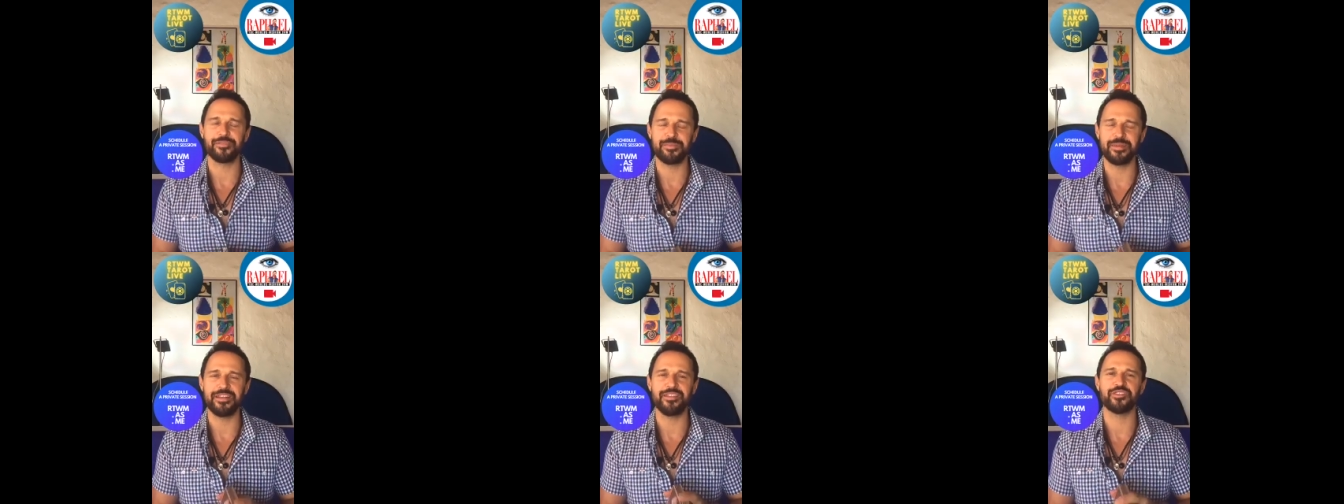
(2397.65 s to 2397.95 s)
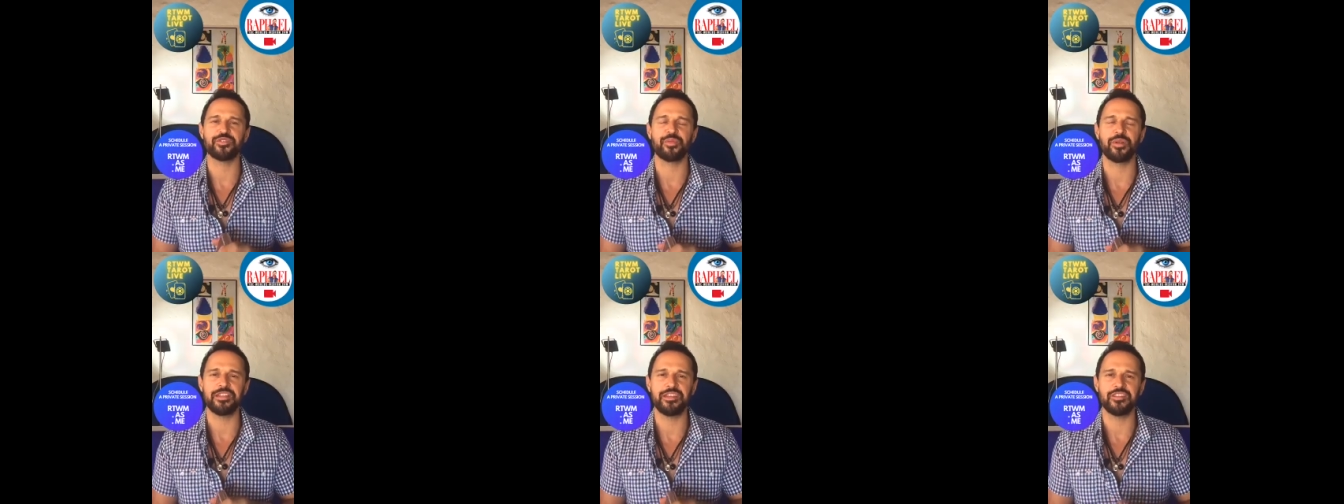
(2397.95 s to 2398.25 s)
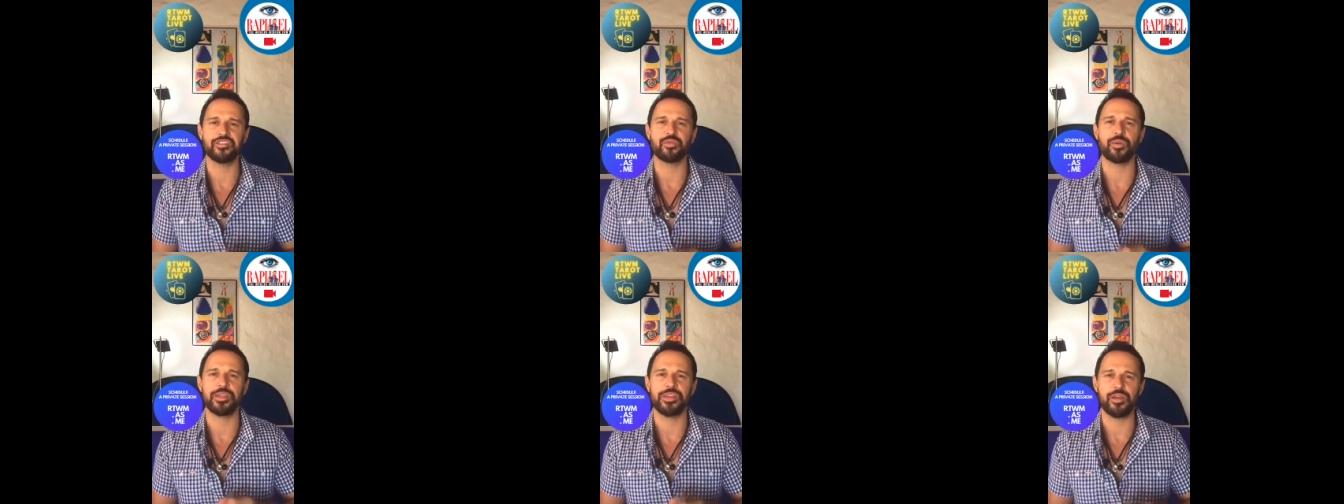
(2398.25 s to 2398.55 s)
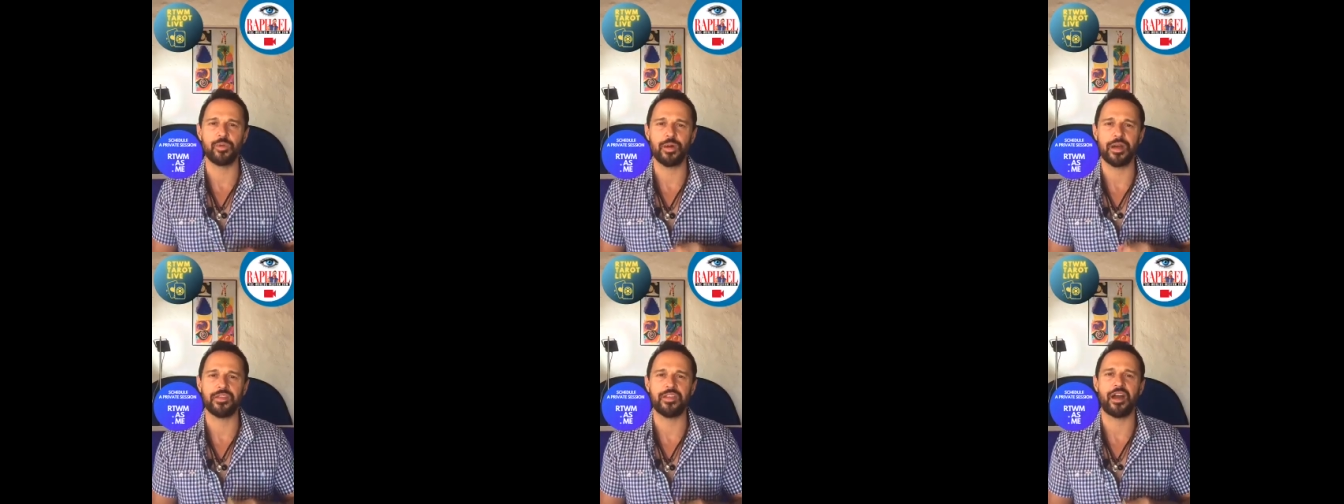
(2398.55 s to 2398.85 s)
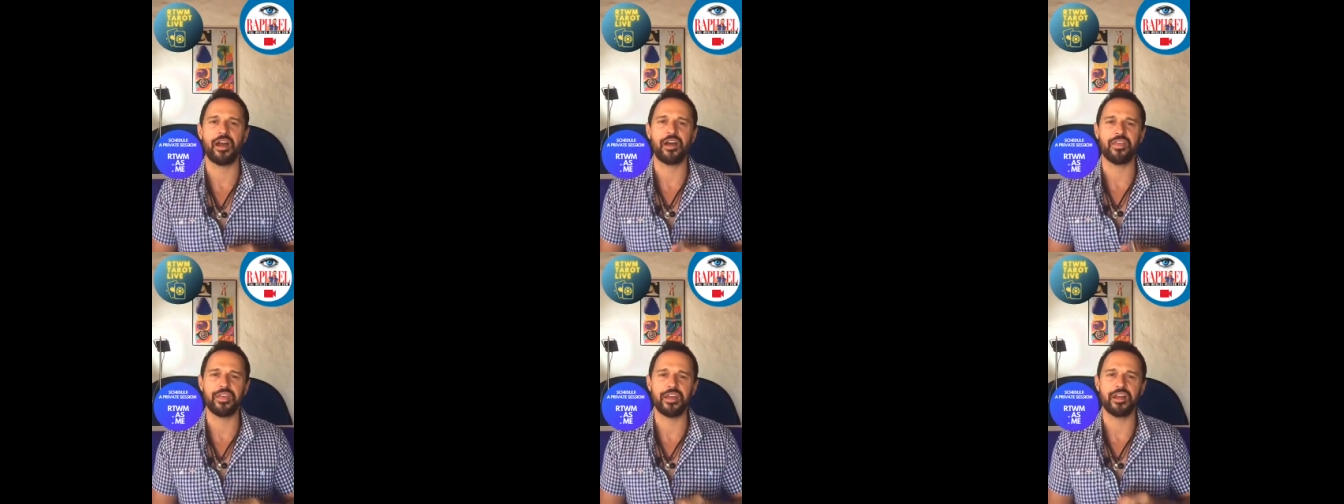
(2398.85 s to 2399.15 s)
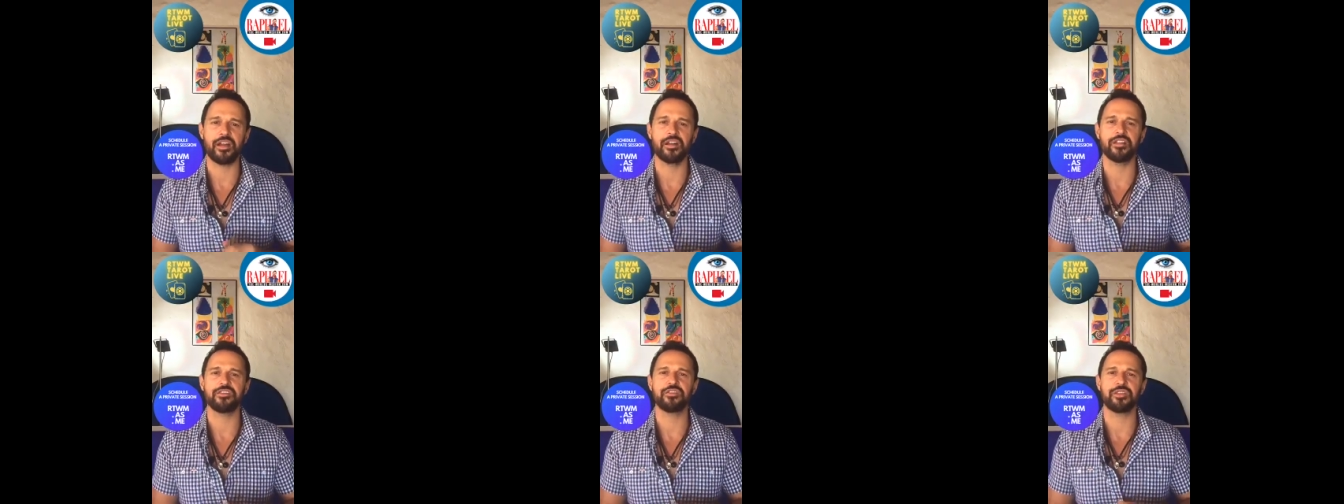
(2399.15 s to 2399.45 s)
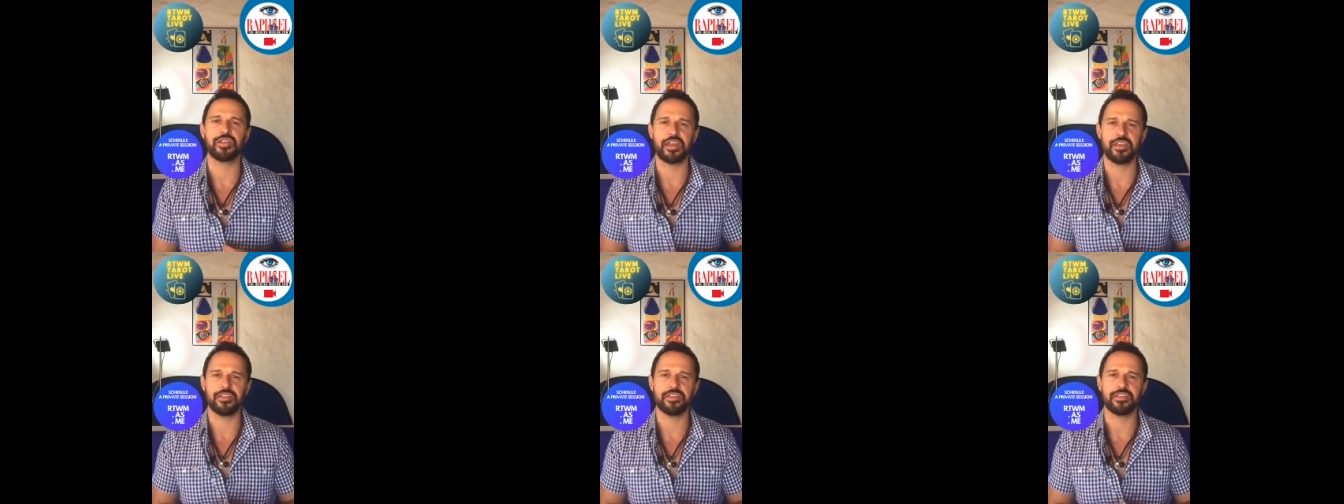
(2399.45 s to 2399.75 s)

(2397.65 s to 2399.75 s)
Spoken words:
be in 2021? Are they going to get